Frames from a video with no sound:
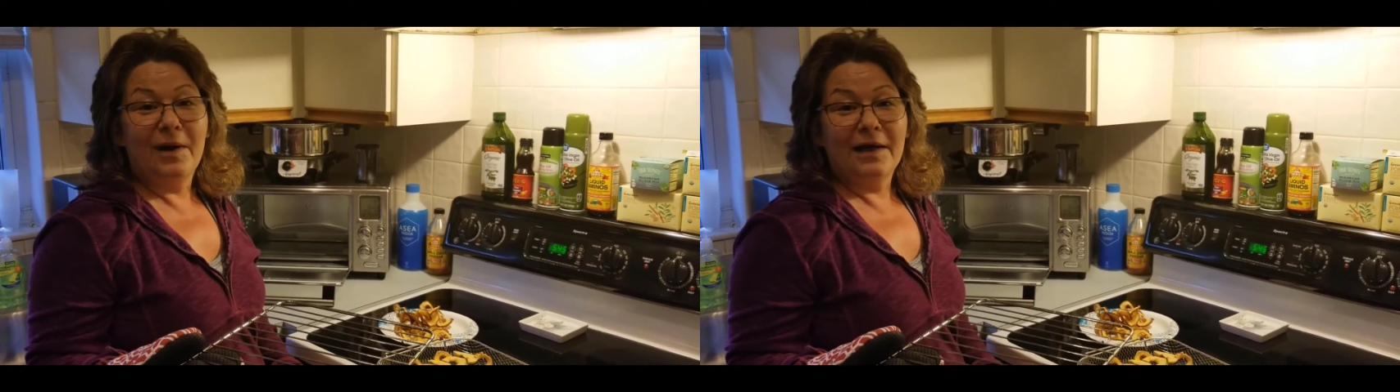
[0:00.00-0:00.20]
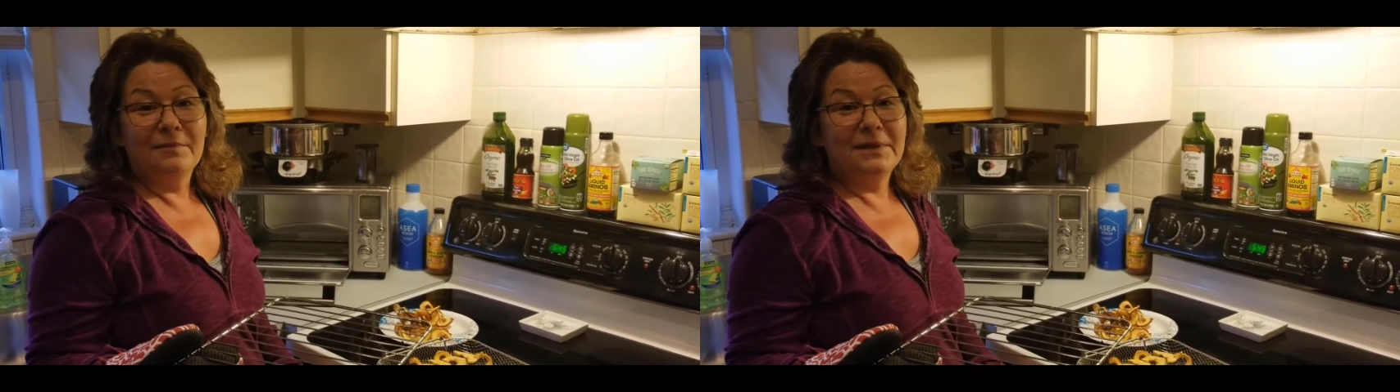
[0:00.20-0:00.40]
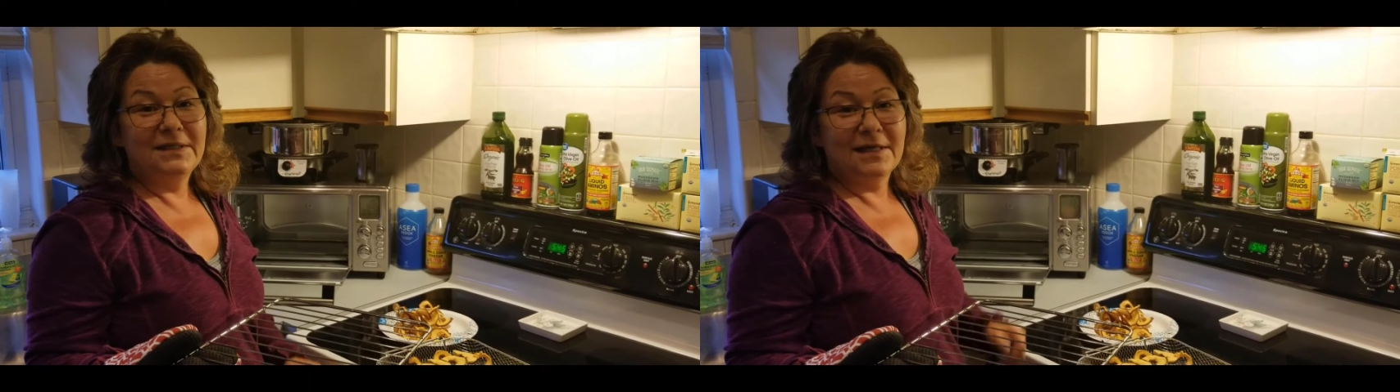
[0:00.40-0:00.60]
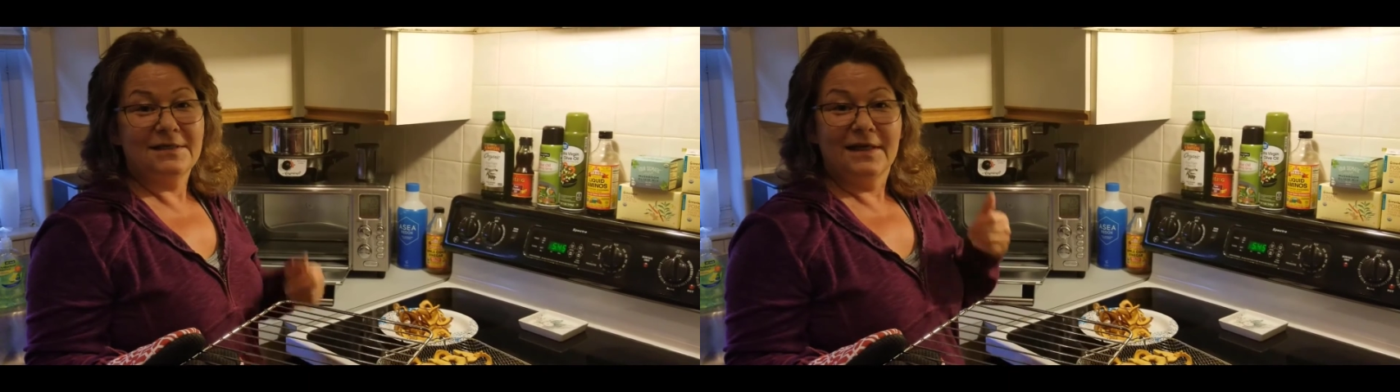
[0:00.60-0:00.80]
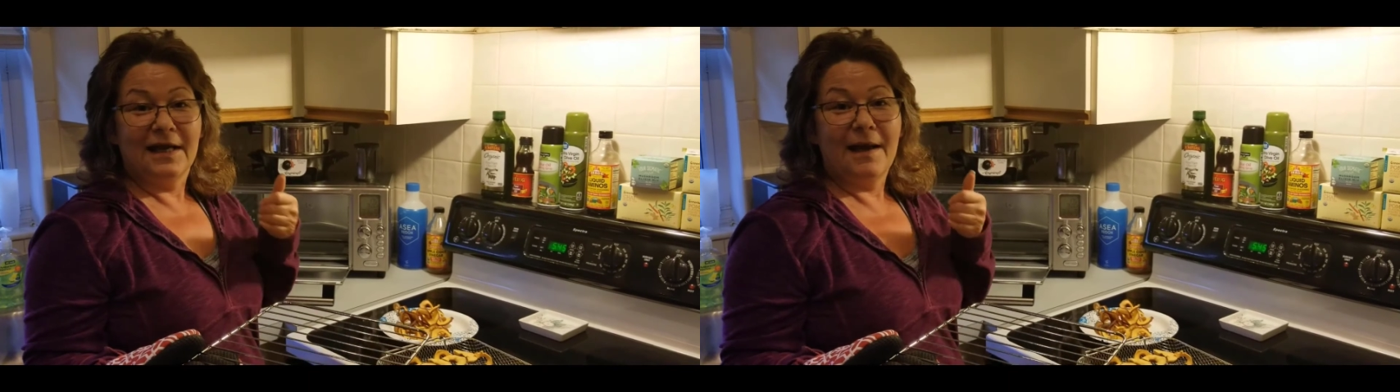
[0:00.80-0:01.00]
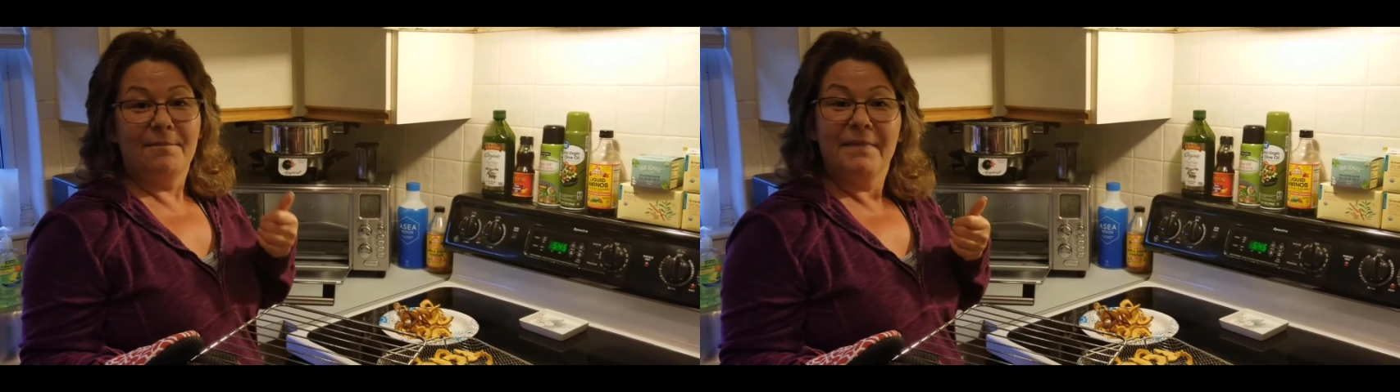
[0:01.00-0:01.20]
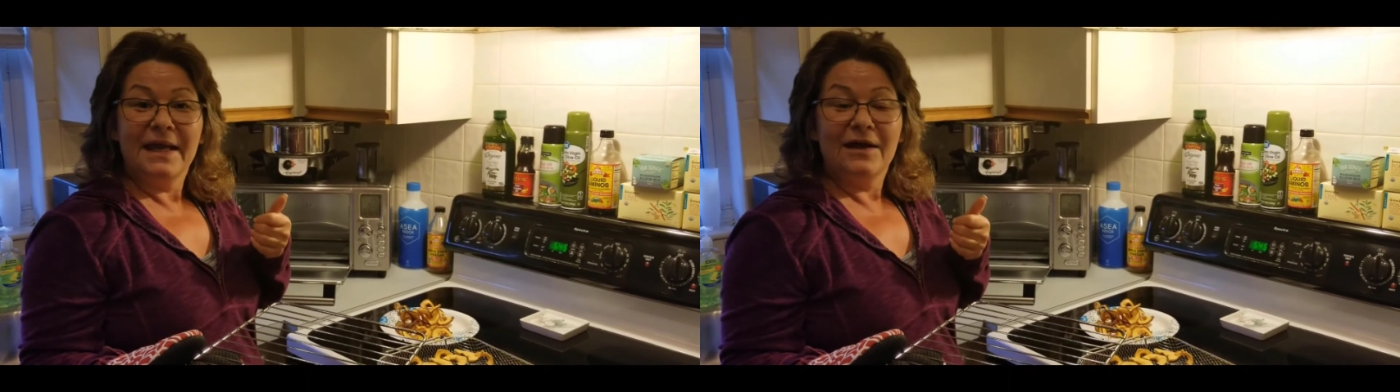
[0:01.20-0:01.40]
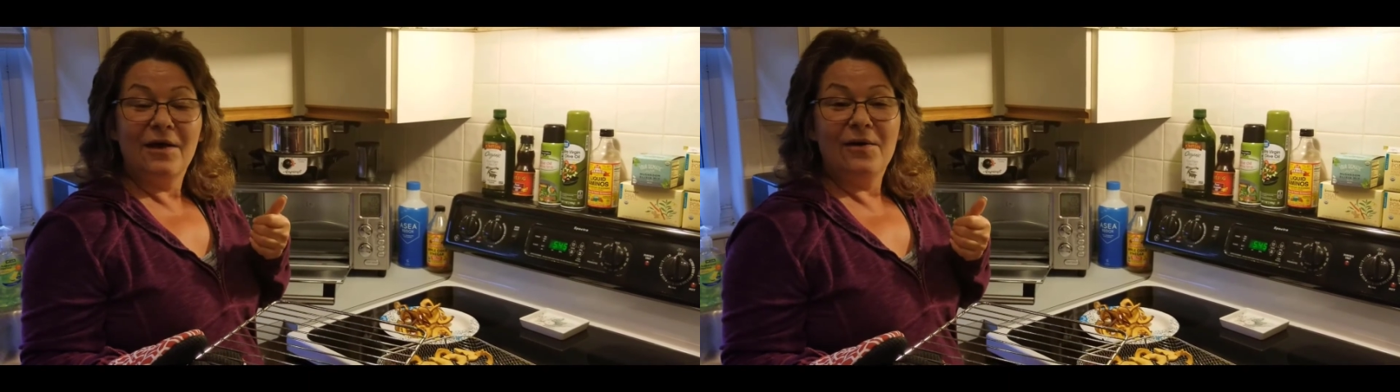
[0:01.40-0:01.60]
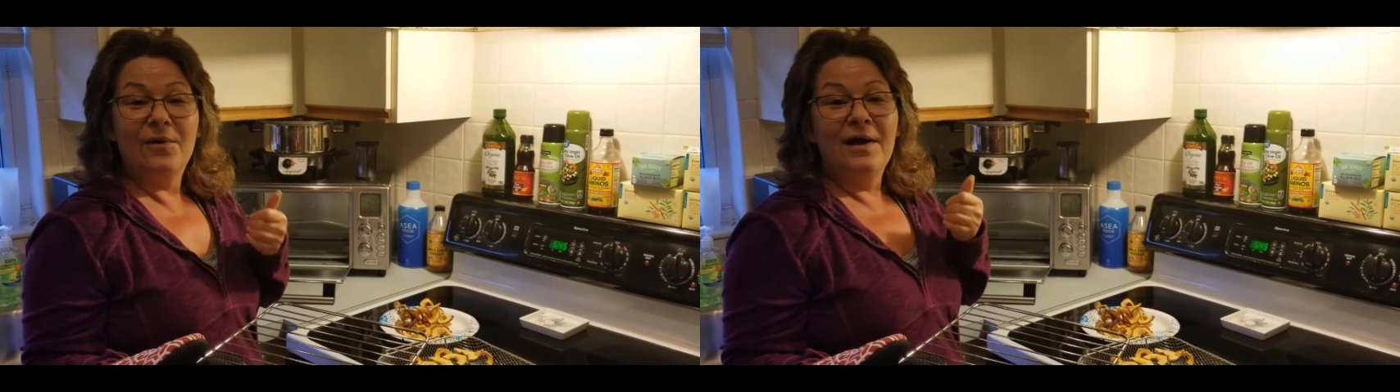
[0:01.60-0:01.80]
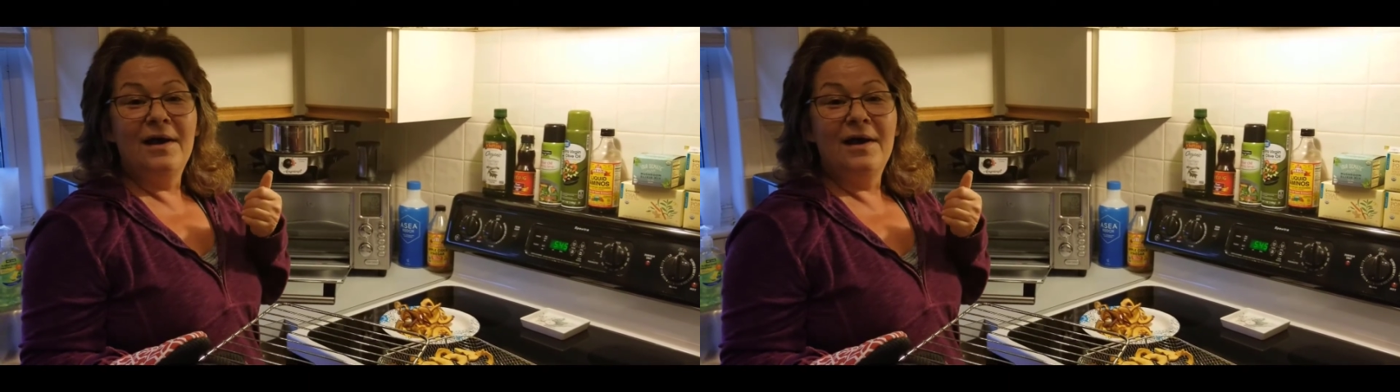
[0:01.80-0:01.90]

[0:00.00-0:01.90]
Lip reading: I'm gonna be testing. I got mango,